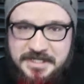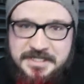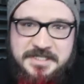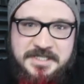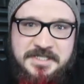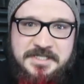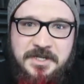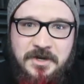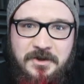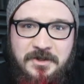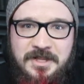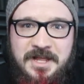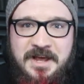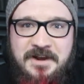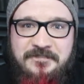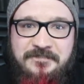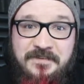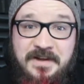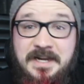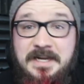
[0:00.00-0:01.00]
This is a whole
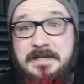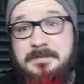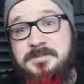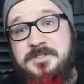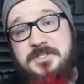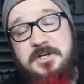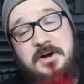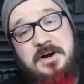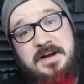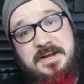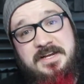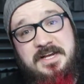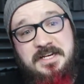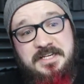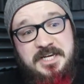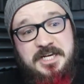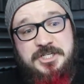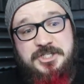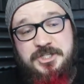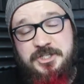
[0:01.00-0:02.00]
lot of fun. I'm sorry
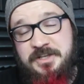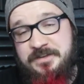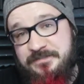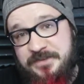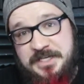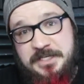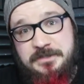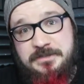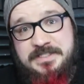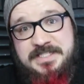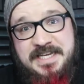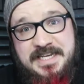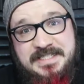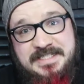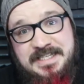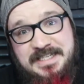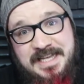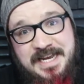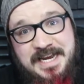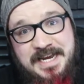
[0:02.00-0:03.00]
occasionally videos
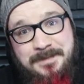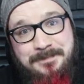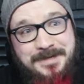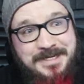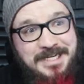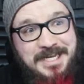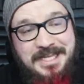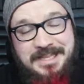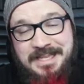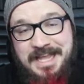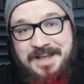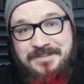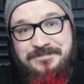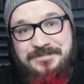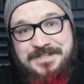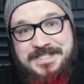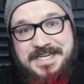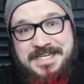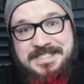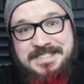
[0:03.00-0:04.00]
get delayed, but again,
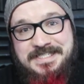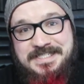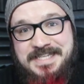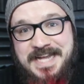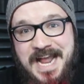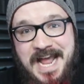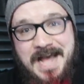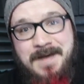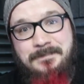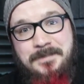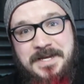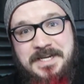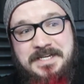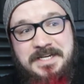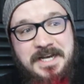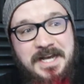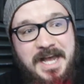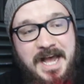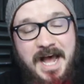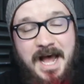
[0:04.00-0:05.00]
life tends to happen.